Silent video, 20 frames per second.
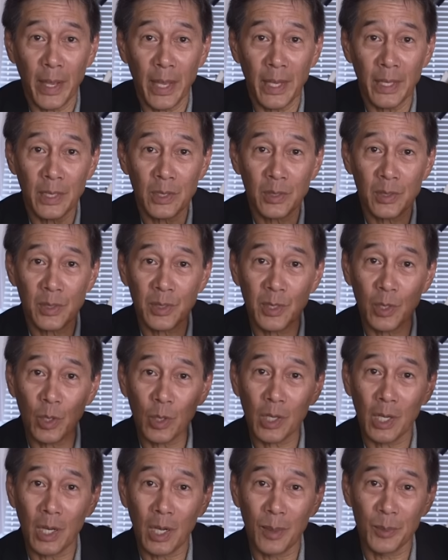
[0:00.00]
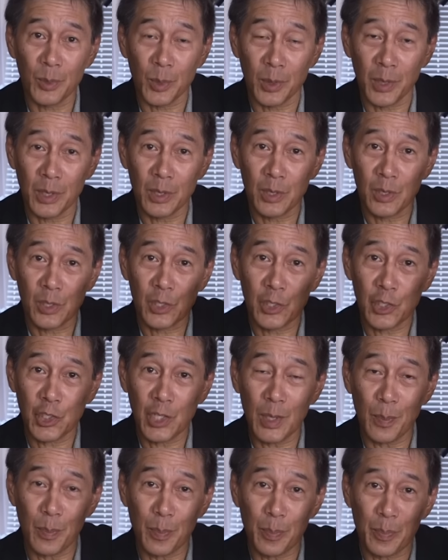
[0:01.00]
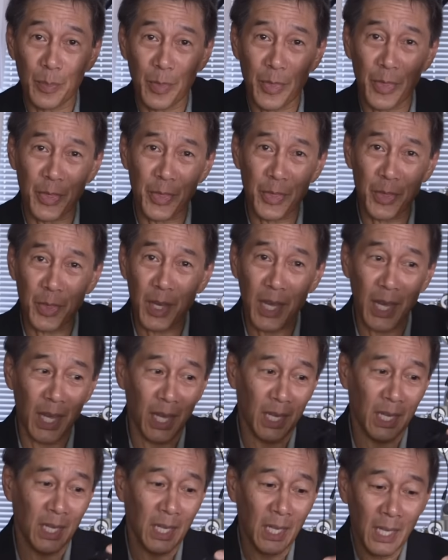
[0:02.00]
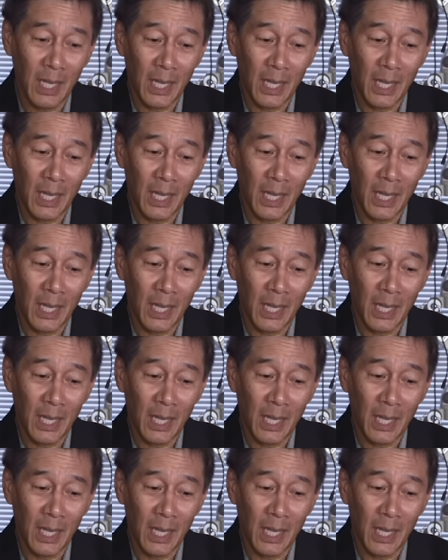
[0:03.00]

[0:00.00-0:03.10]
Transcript: and it still comes with this cheap thing,